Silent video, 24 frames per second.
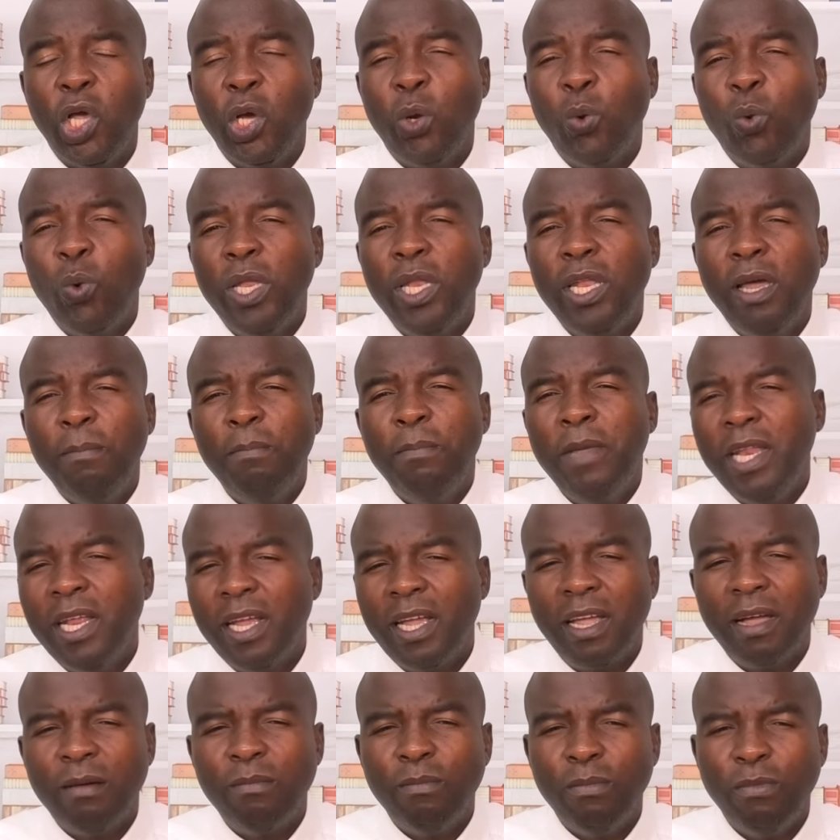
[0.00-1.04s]
When
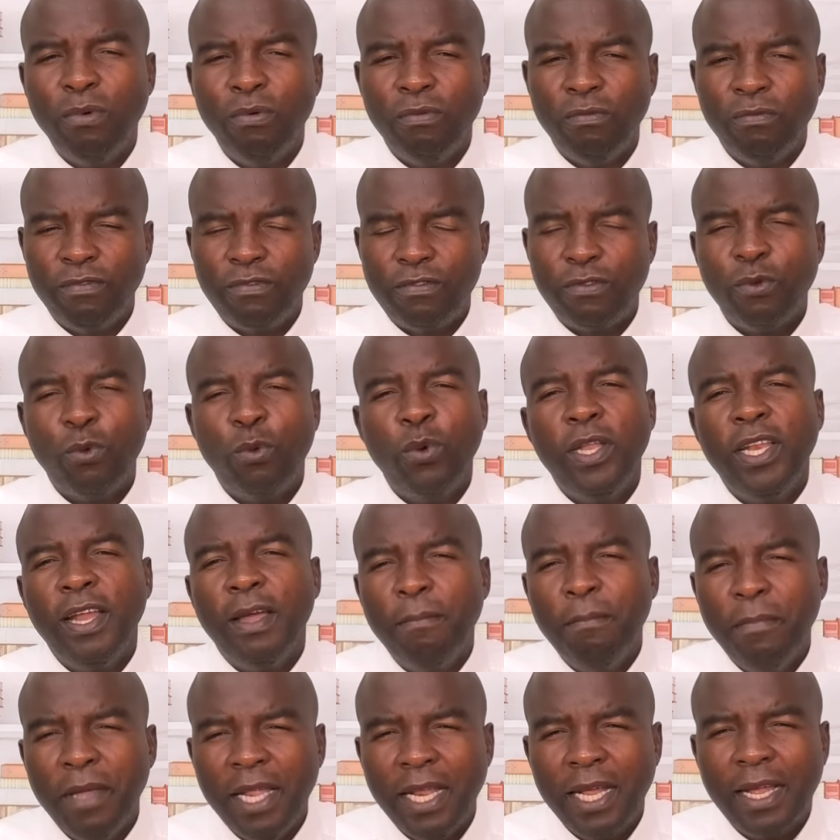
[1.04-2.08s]
America moves, when
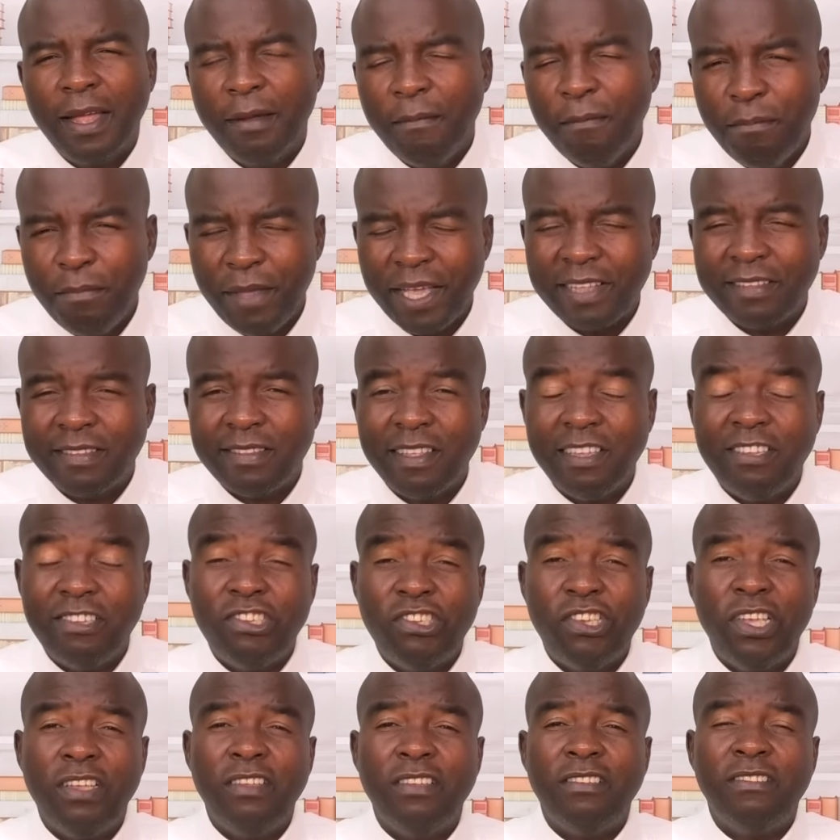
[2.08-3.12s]
America makes a
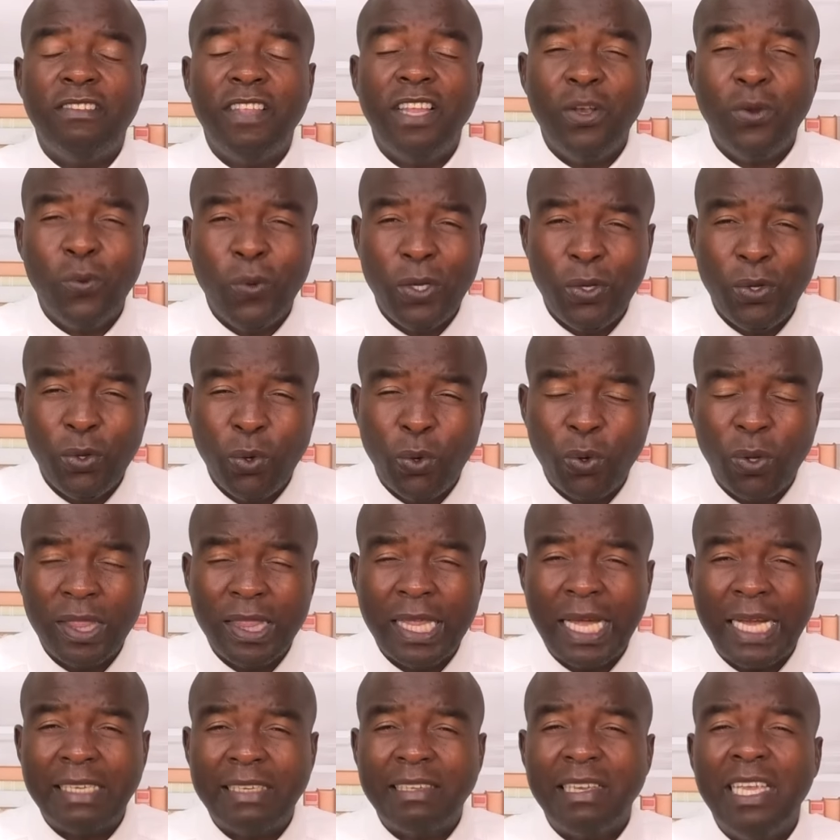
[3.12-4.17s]
change, then we know
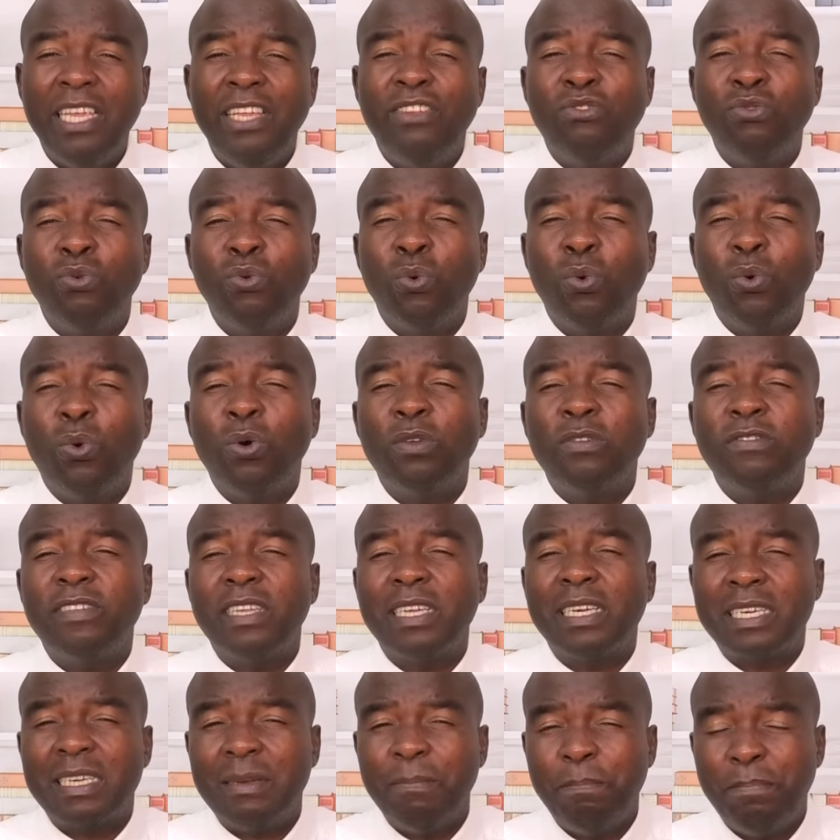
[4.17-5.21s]
that it will cause
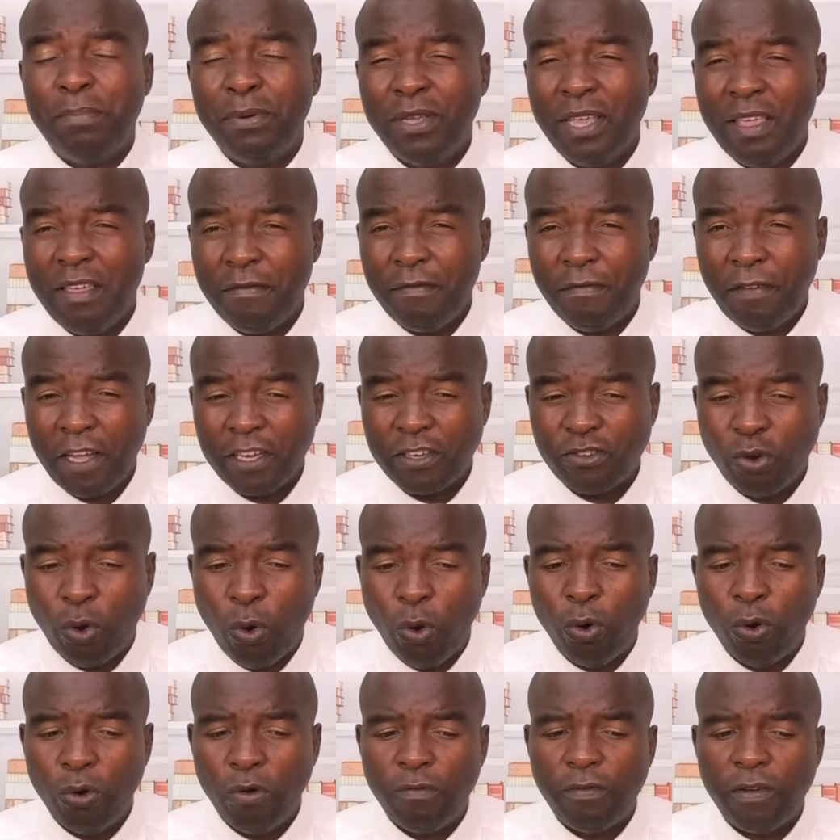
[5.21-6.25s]
a ripple effect
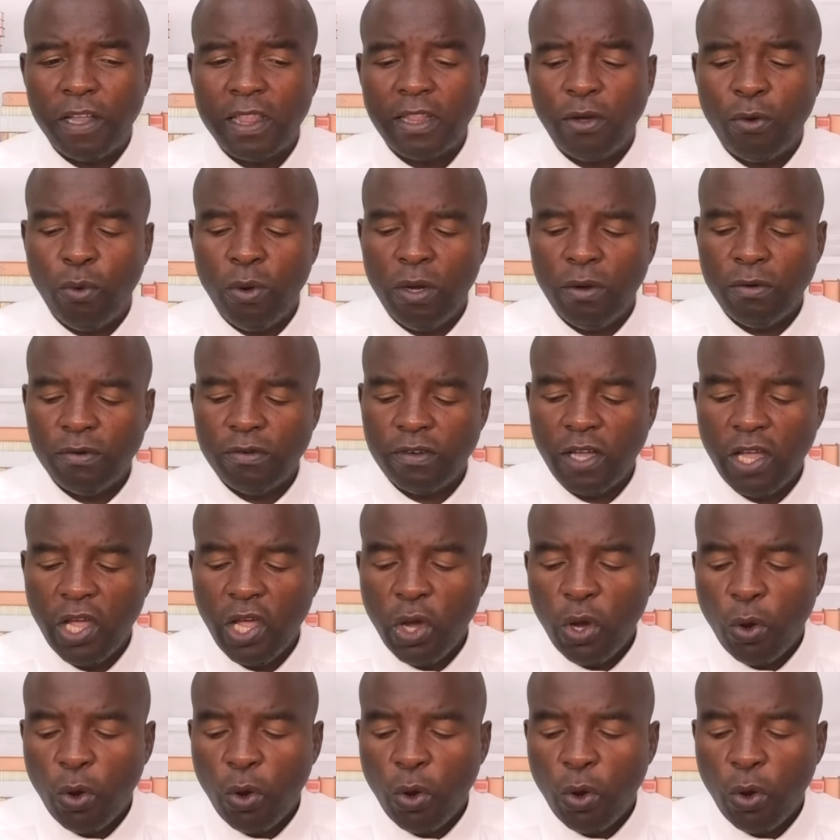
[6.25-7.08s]
all over the world.